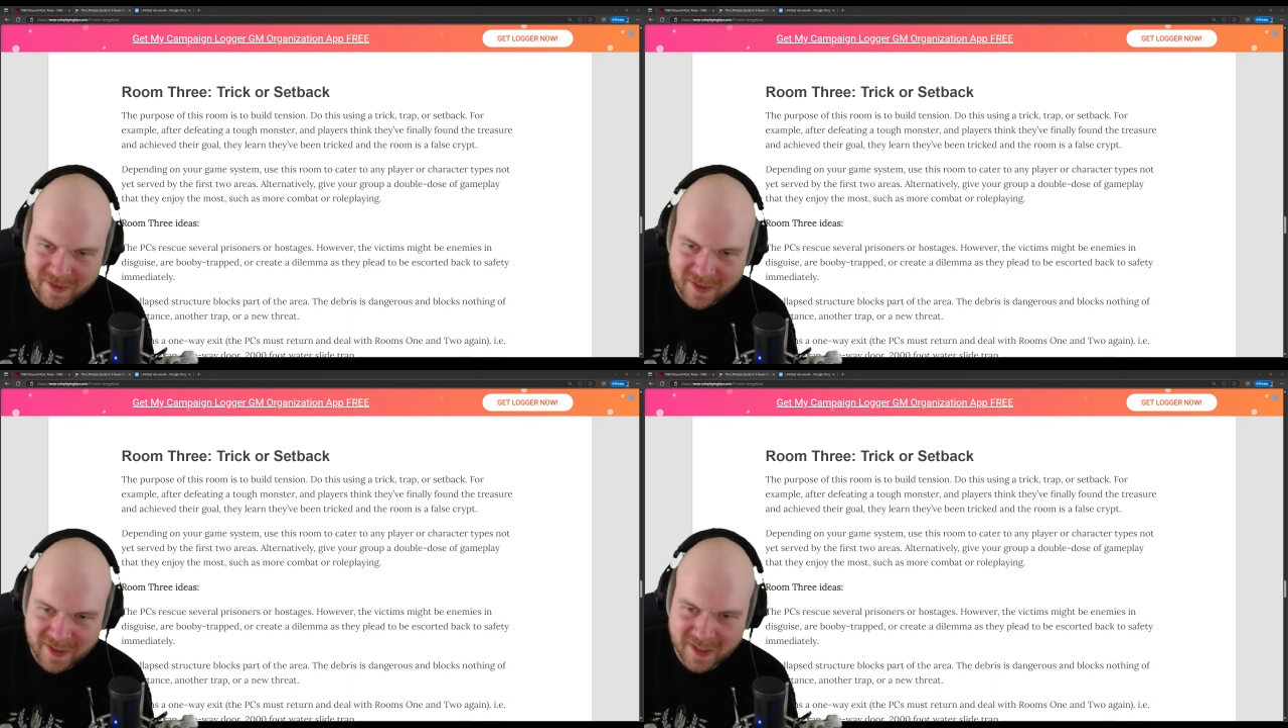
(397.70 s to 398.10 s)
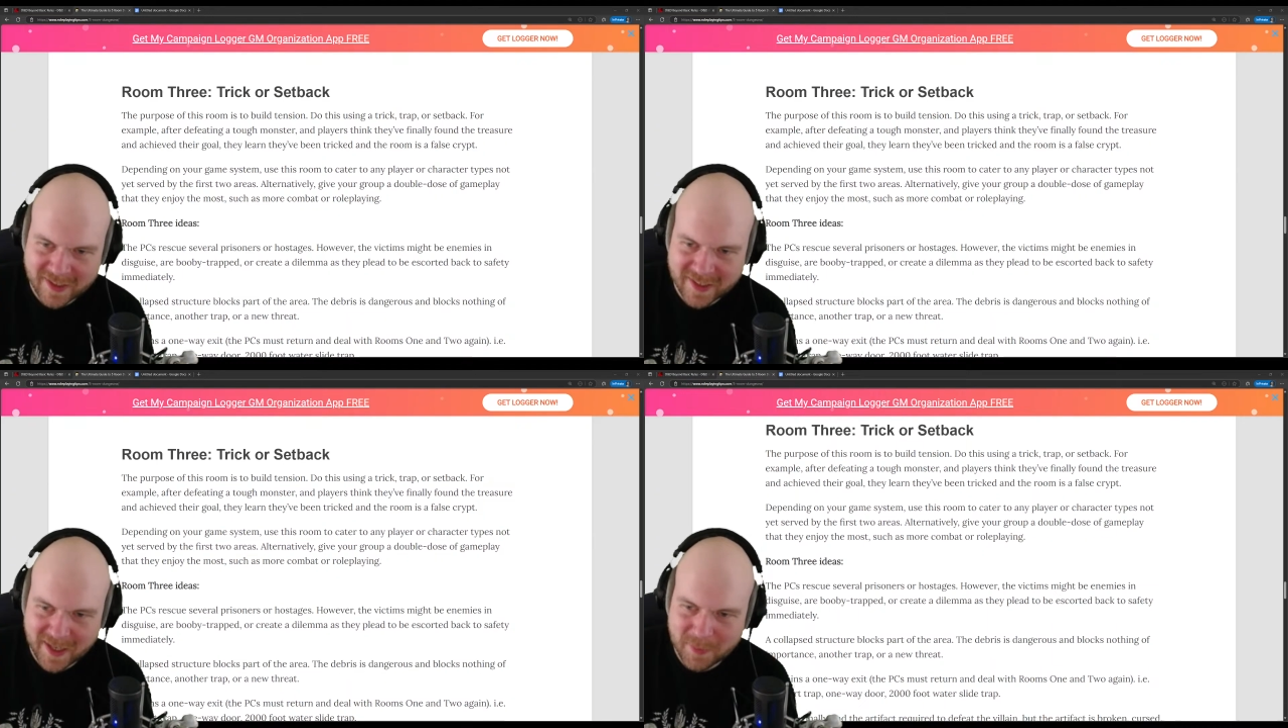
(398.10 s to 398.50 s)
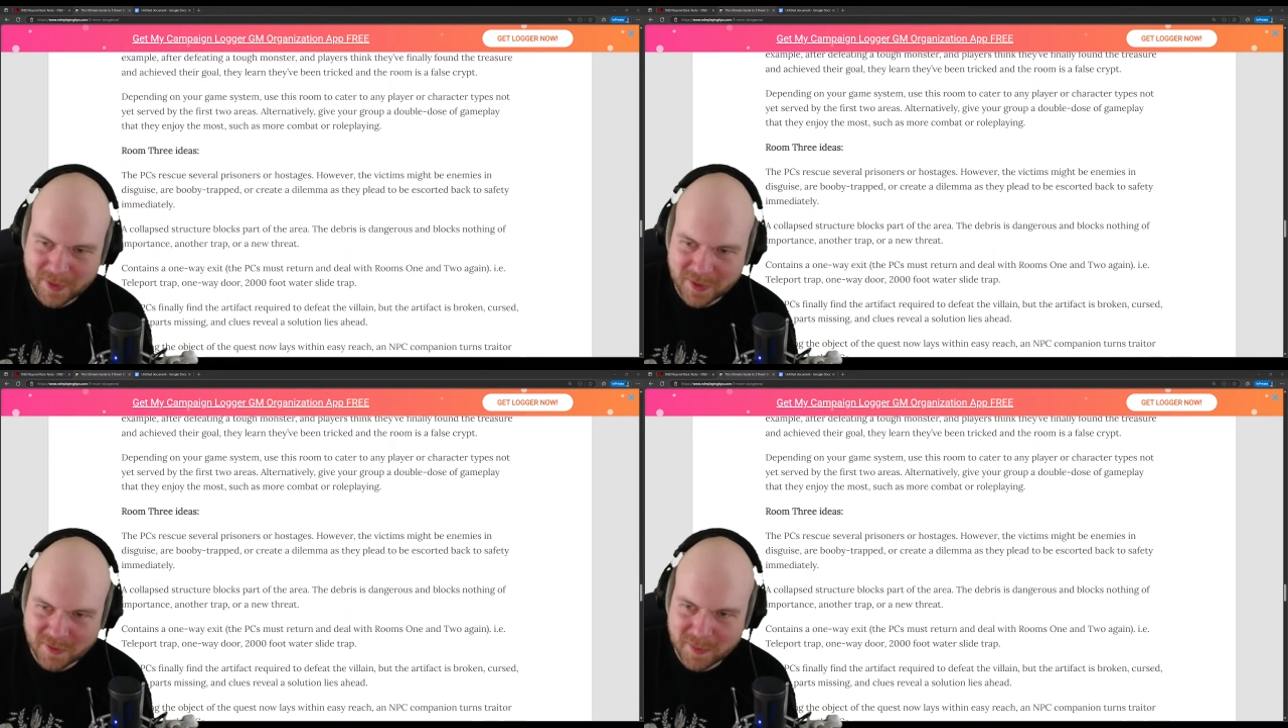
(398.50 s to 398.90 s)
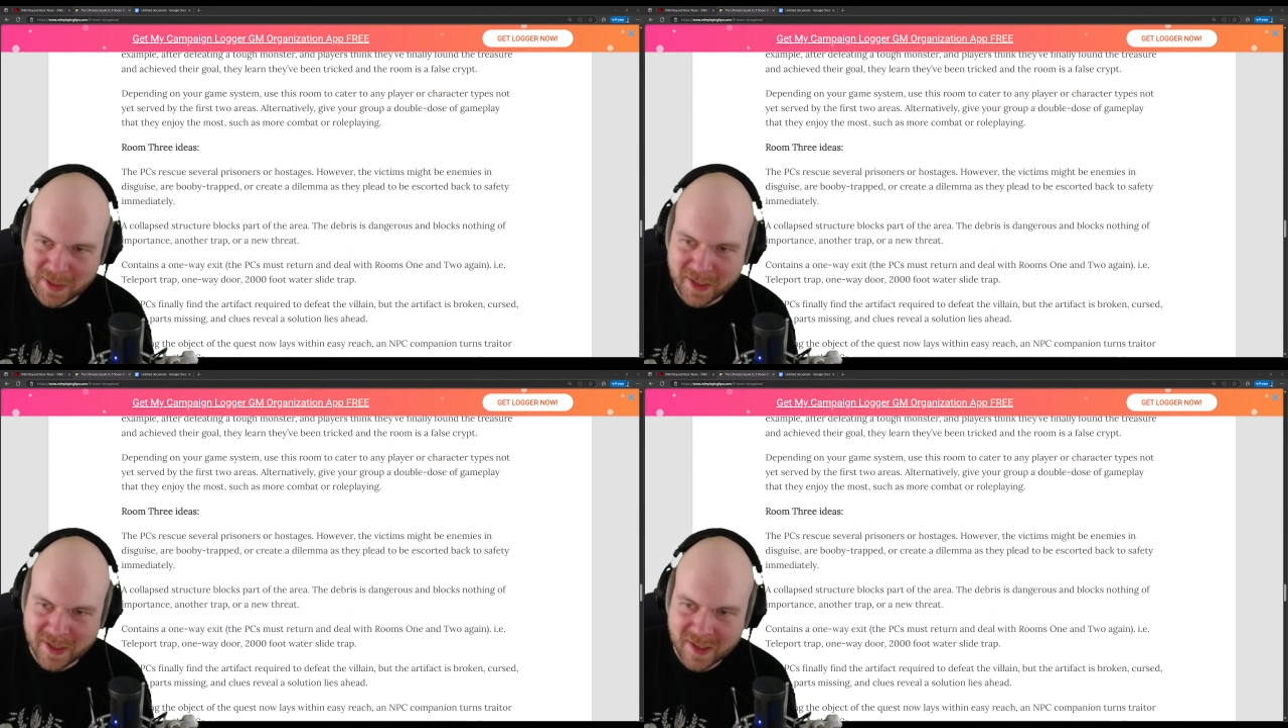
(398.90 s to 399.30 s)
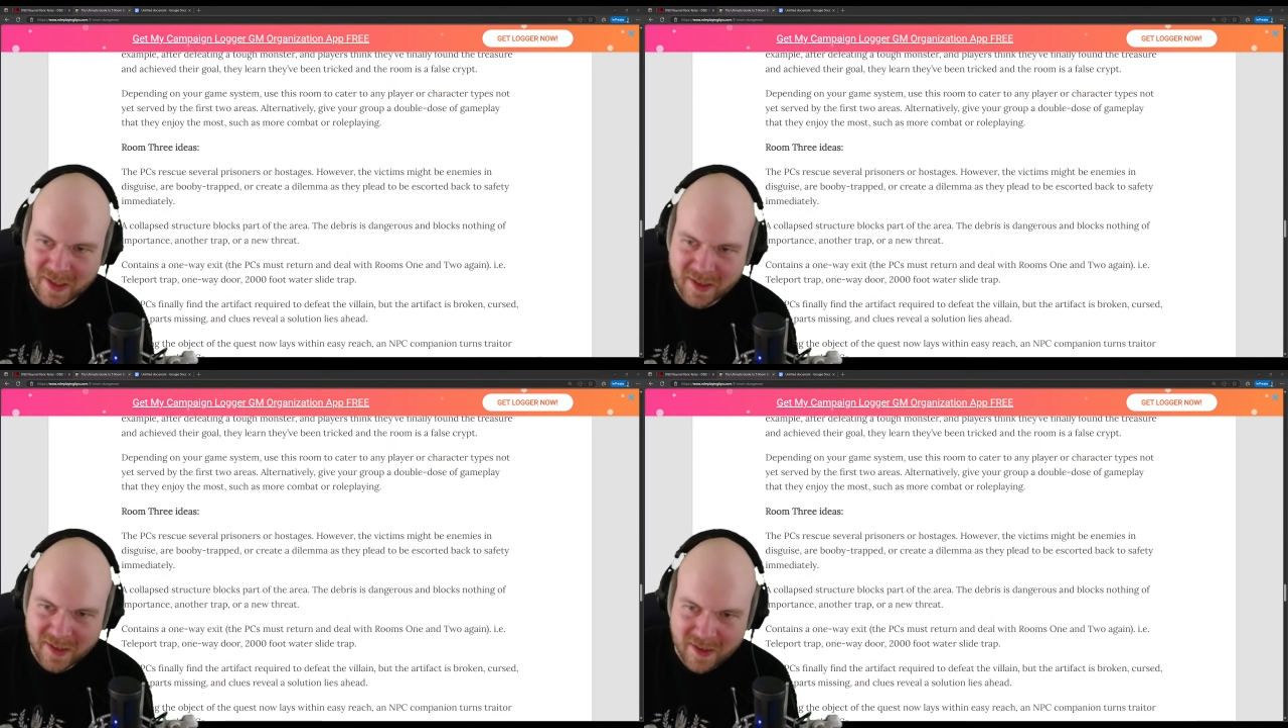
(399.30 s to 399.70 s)
examples would be
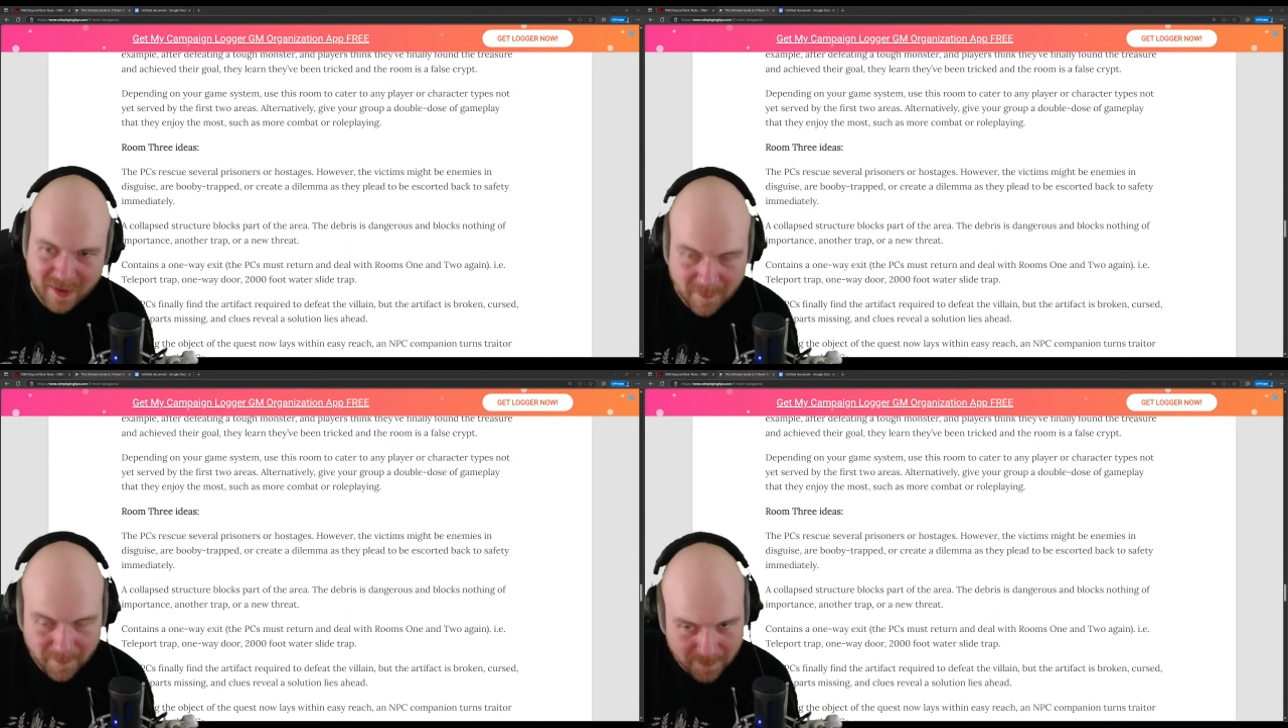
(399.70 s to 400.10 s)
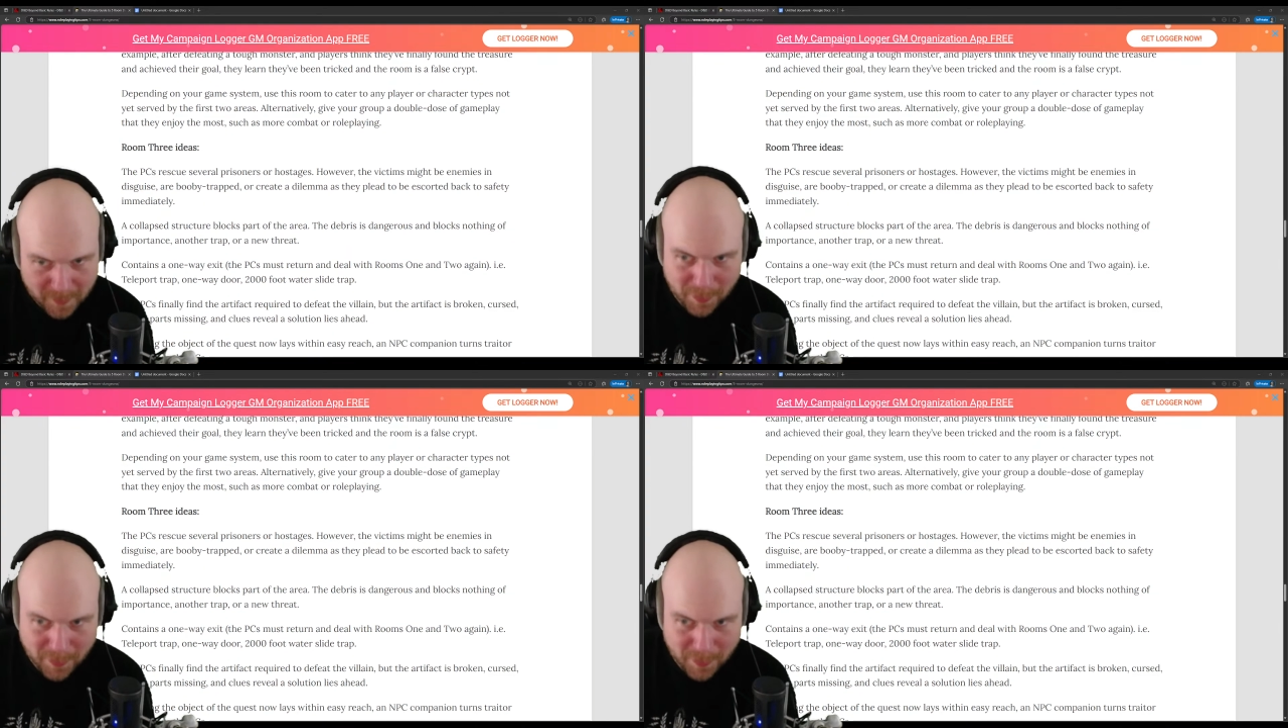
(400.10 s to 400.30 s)
the